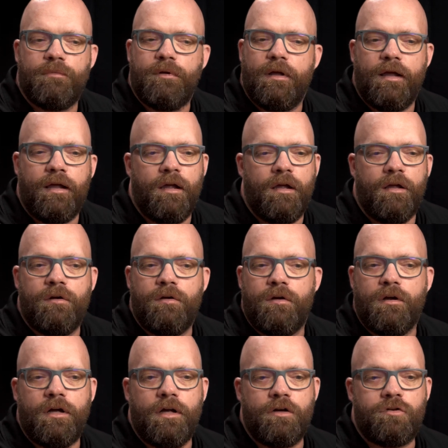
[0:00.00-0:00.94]

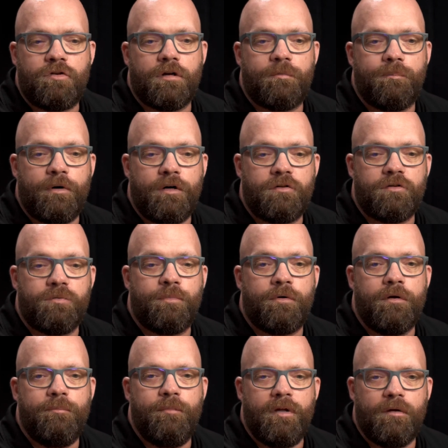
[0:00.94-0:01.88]
and Truck Parts
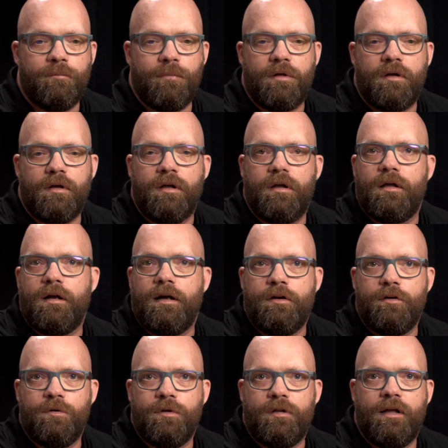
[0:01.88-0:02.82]
Premium. I
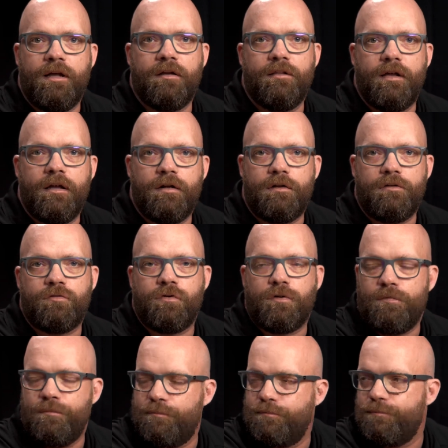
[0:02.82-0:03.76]
do a lot of that also.